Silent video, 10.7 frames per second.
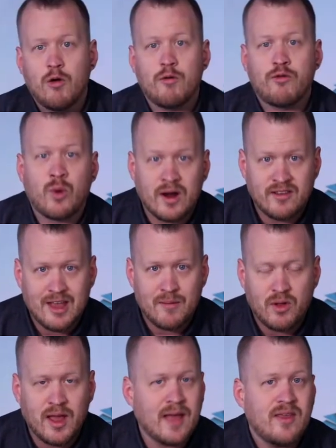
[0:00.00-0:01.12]
For
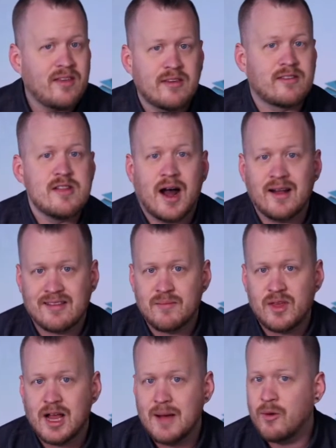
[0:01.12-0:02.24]
example, and this is not
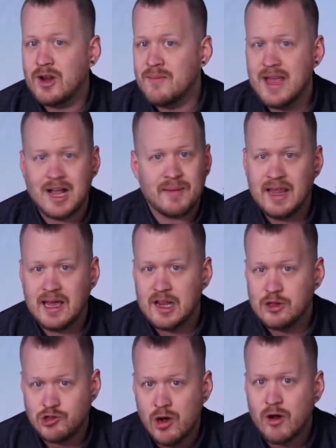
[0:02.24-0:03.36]
something I'm going to make up any kind
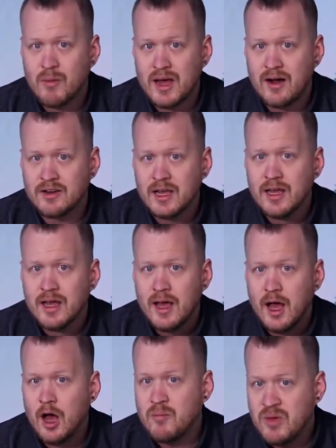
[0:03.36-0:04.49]
of joke about,
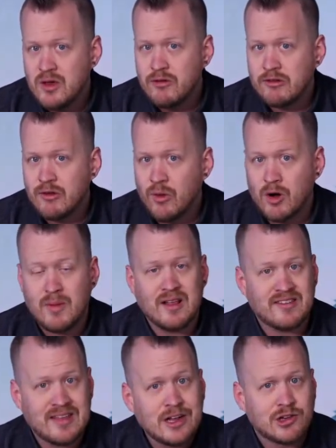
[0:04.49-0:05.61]
abuse or
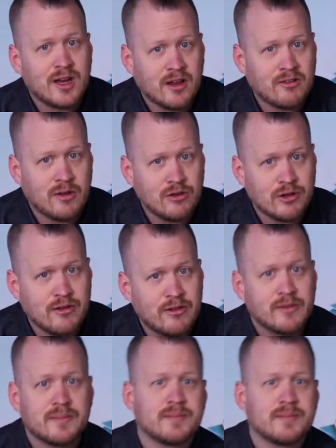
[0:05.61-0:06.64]
molestation exclusions.